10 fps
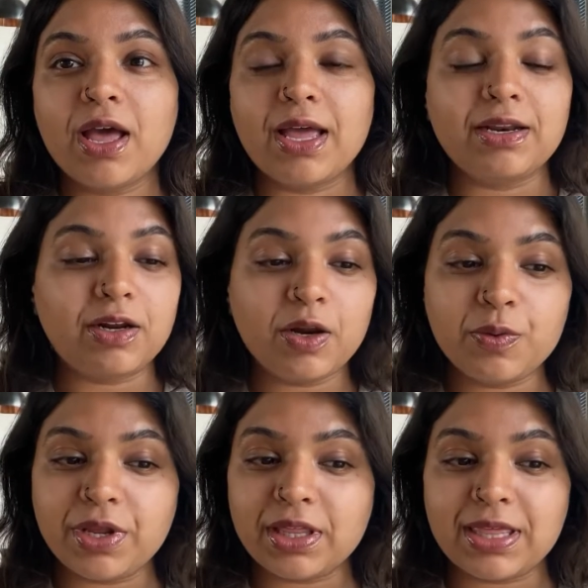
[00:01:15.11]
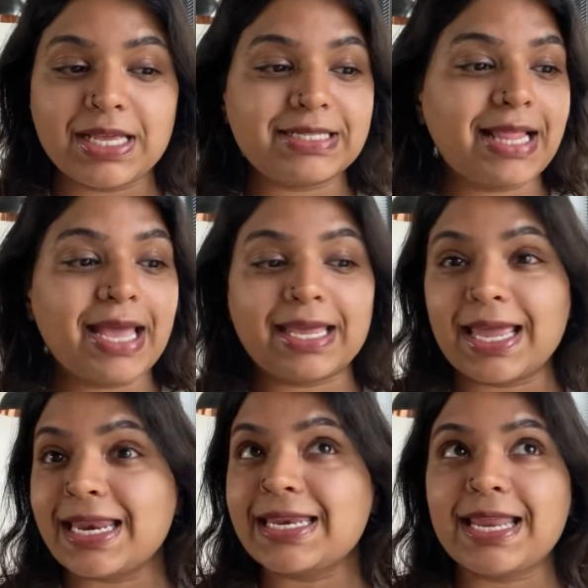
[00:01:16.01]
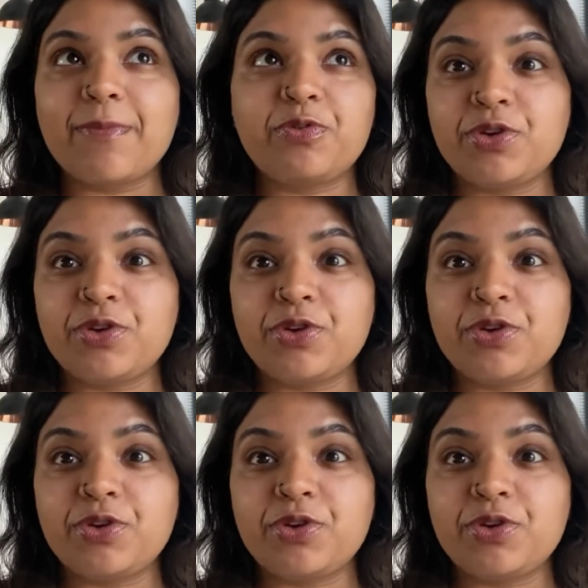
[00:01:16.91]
including things like in-depth